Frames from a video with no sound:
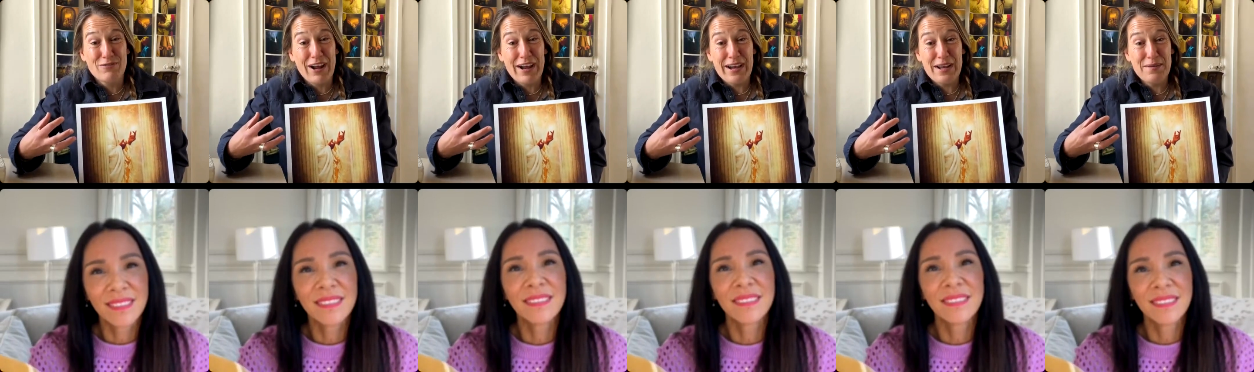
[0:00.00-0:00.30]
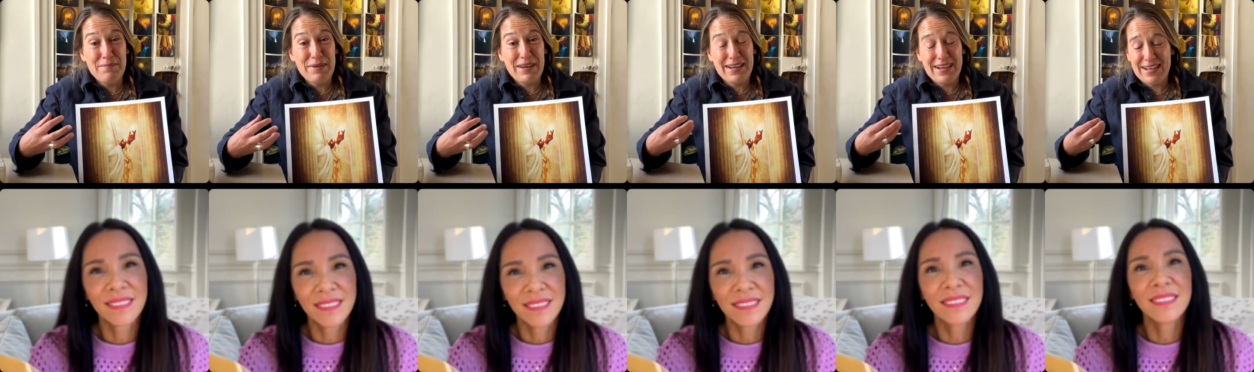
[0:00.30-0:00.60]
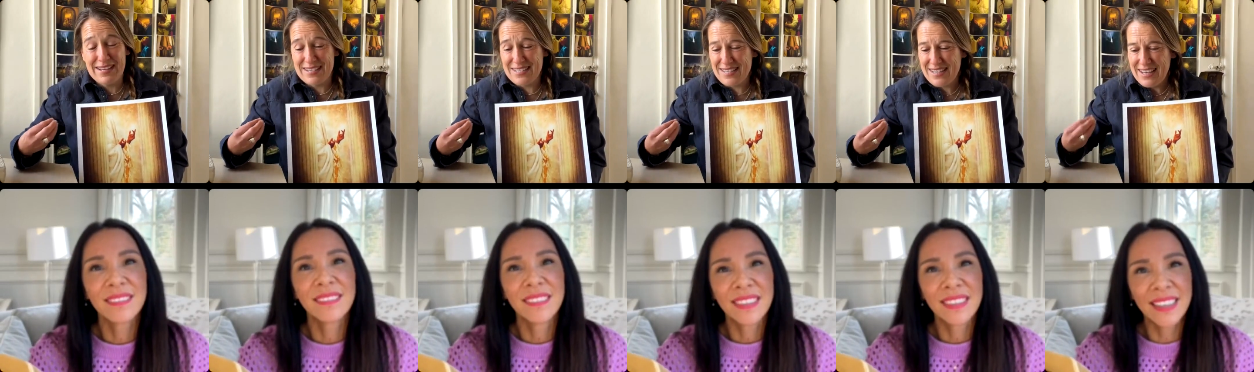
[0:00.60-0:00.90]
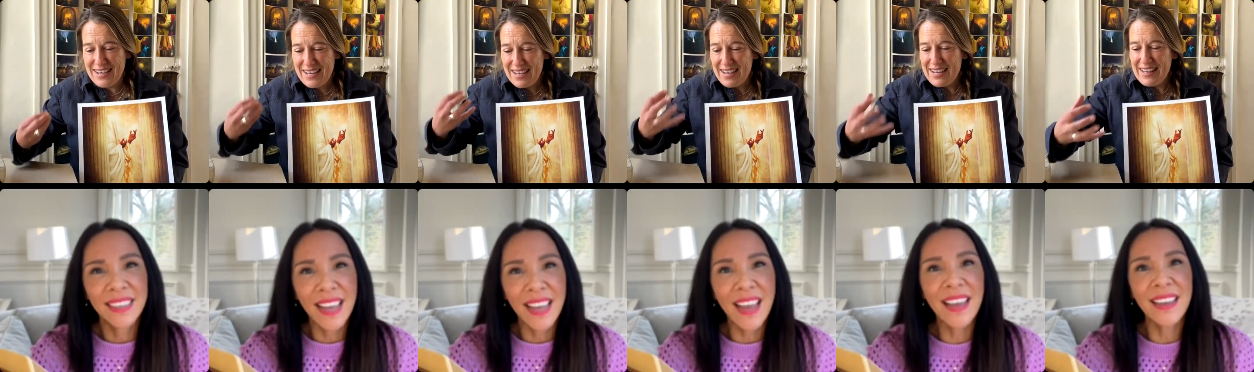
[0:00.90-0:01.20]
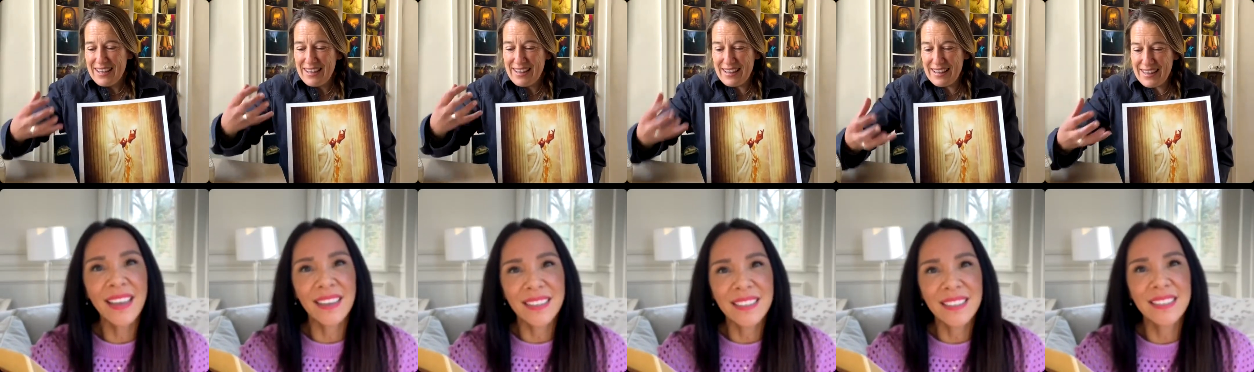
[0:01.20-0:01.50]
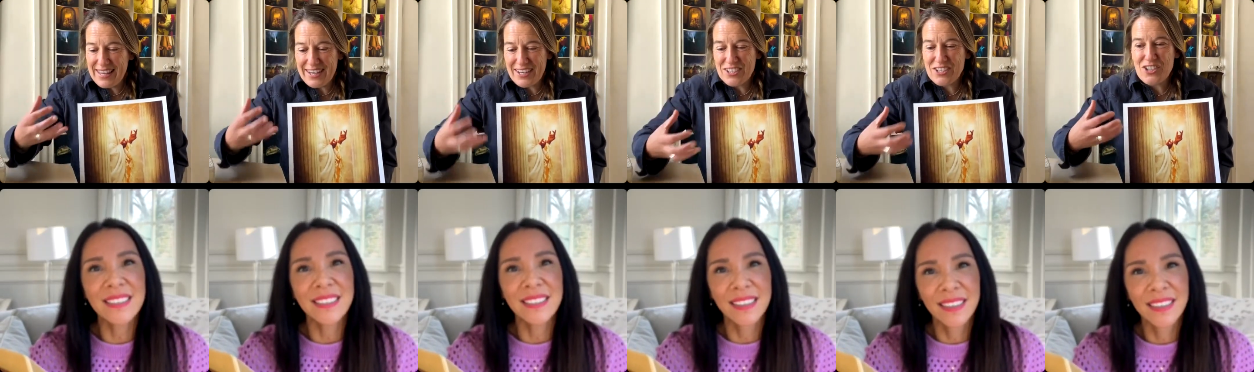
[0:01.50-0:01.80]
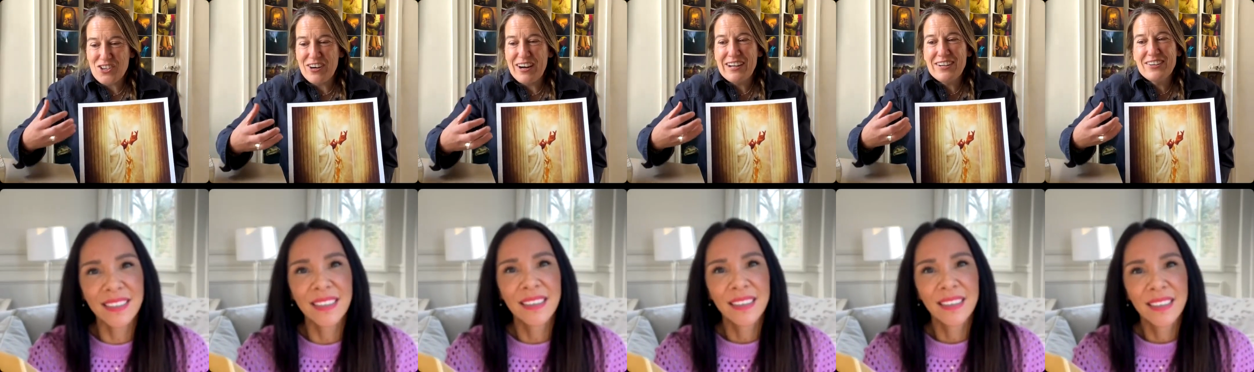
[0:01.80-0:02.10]
Speaker 1: right? Because they're
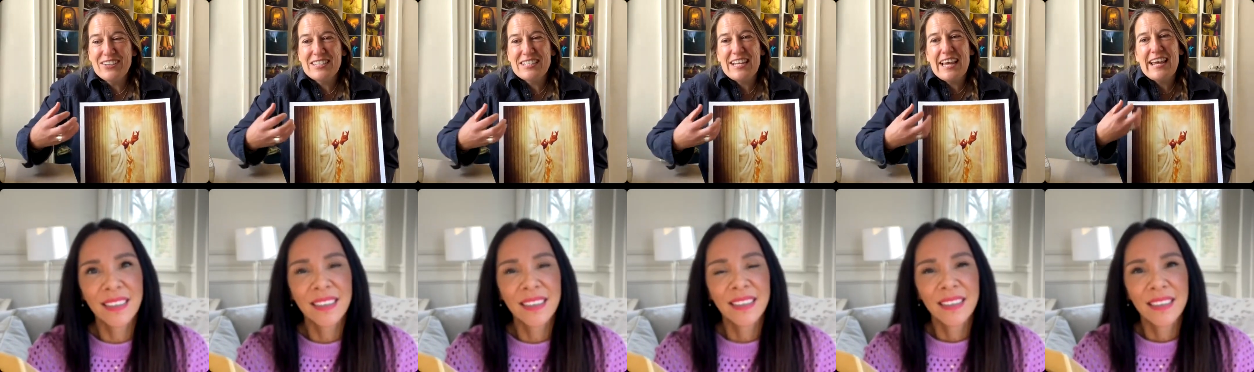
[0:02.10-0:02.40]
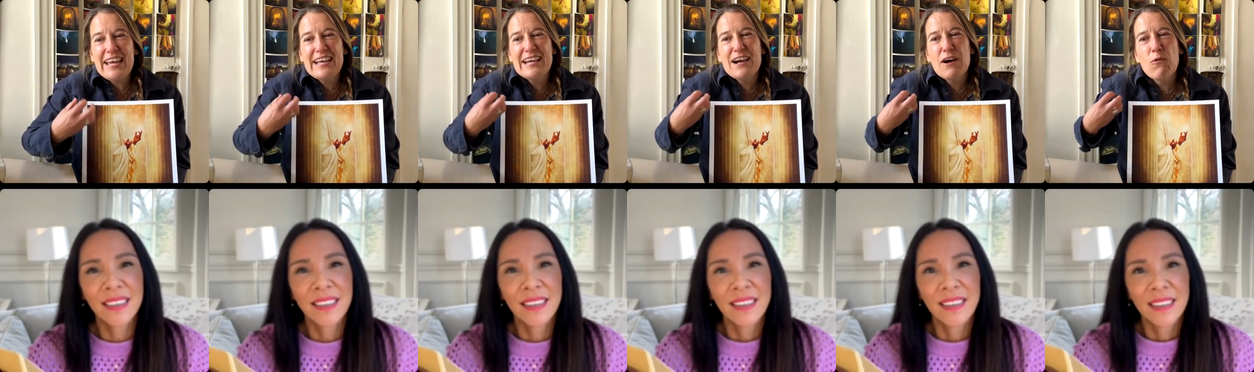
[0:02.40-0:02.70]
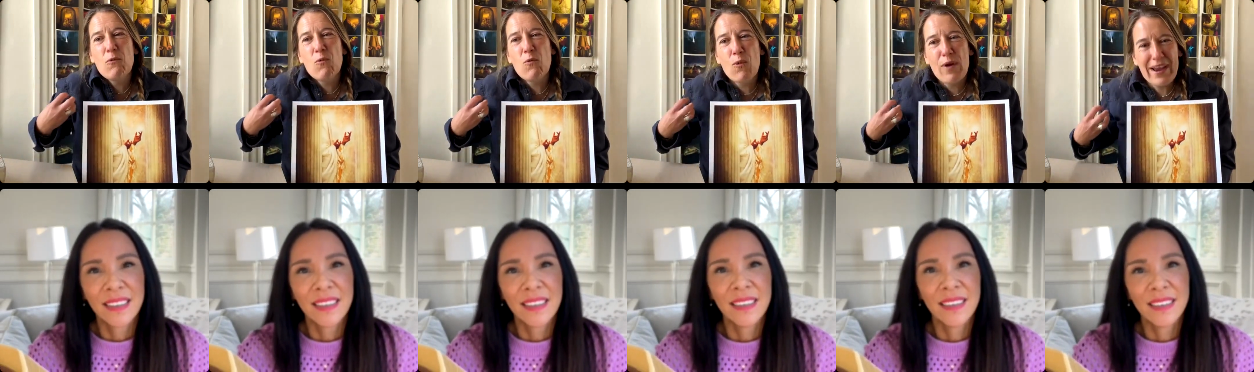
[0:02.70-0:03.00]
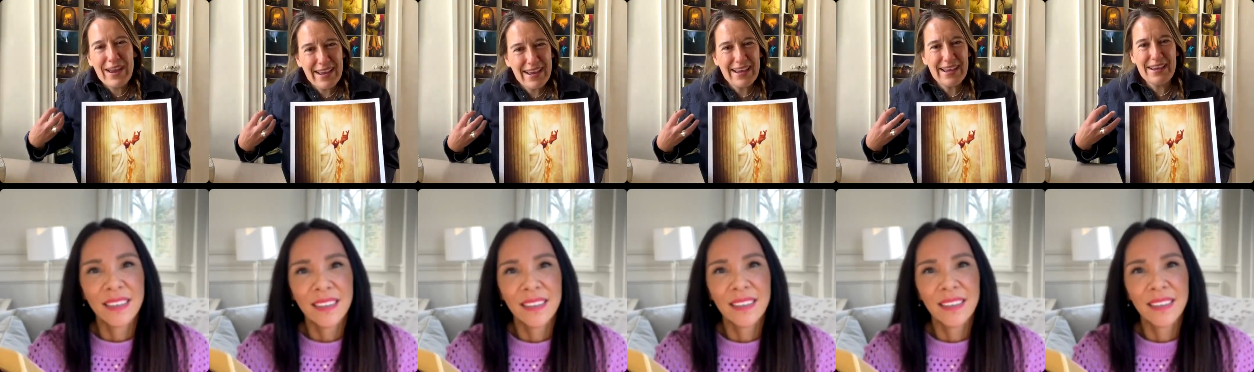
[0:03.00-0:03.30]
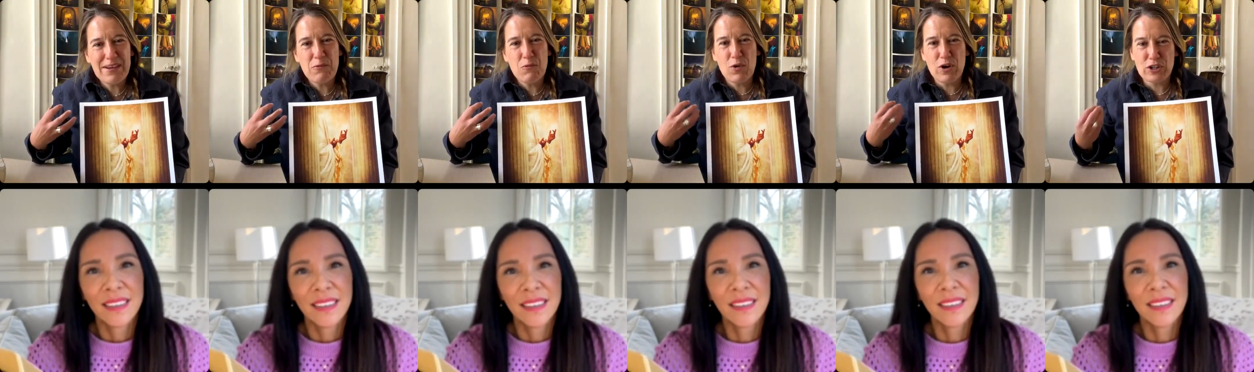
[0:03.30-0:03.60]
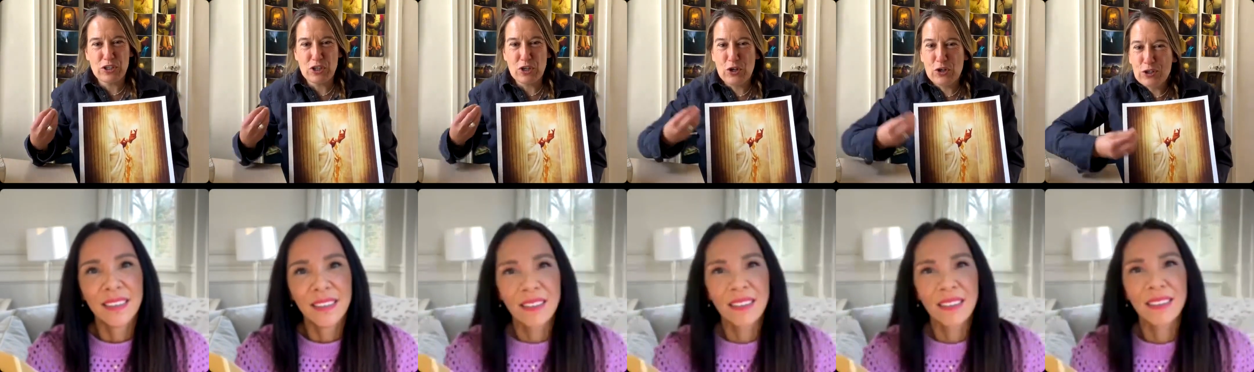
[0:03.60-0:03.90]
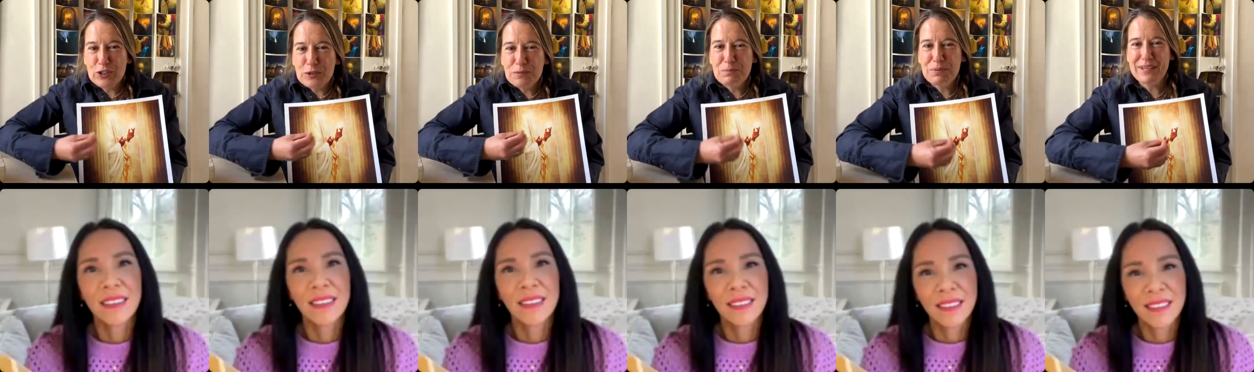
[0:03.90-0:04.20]
trying to take away what
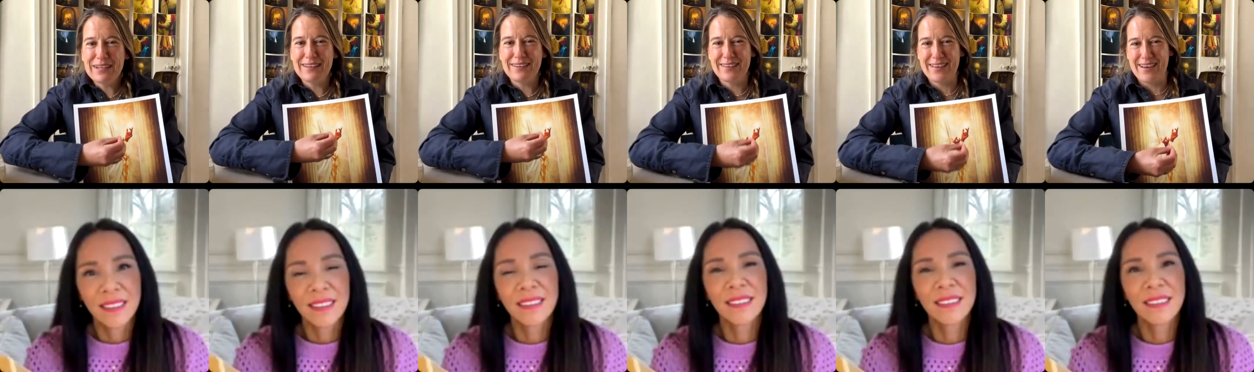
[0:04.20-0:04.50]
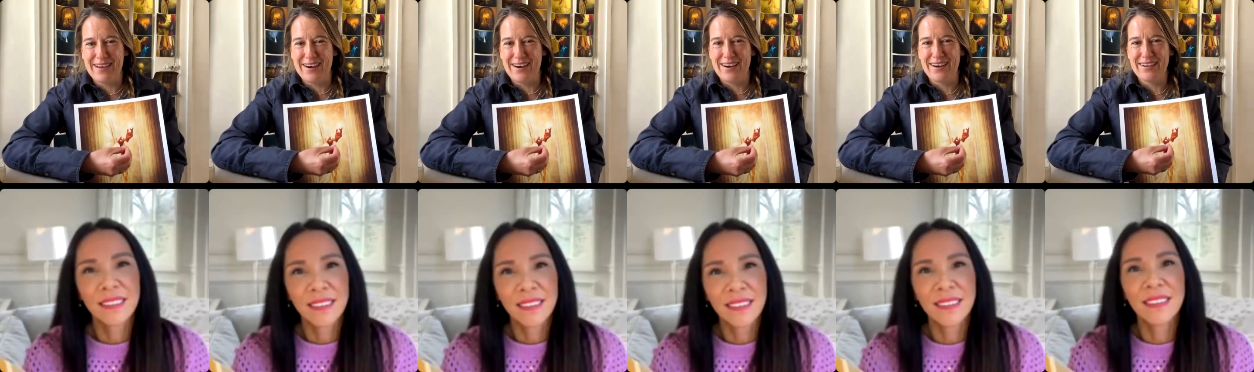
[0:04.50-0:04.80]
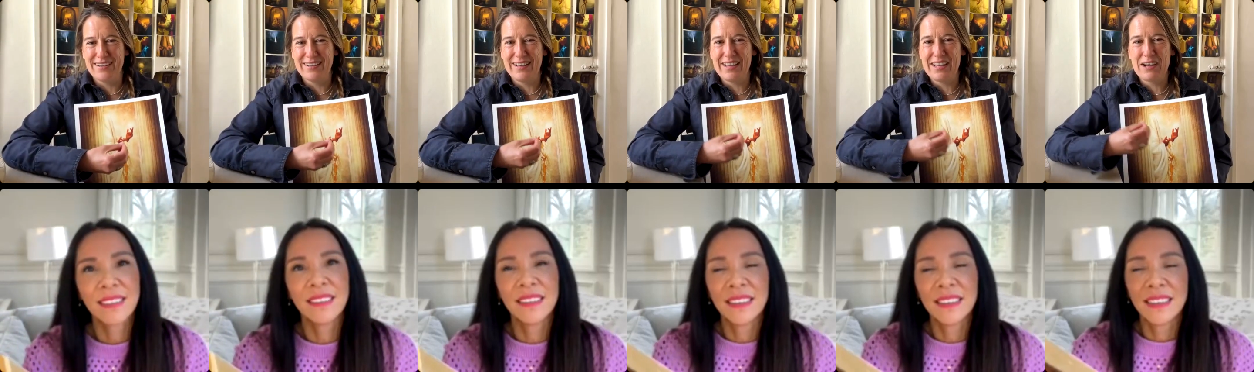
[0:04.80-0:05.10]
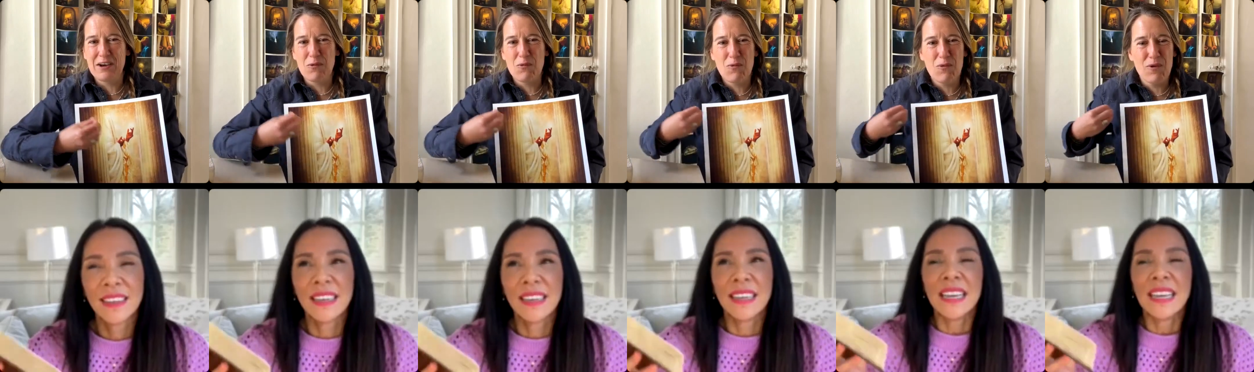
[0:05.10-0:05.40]
could be there, like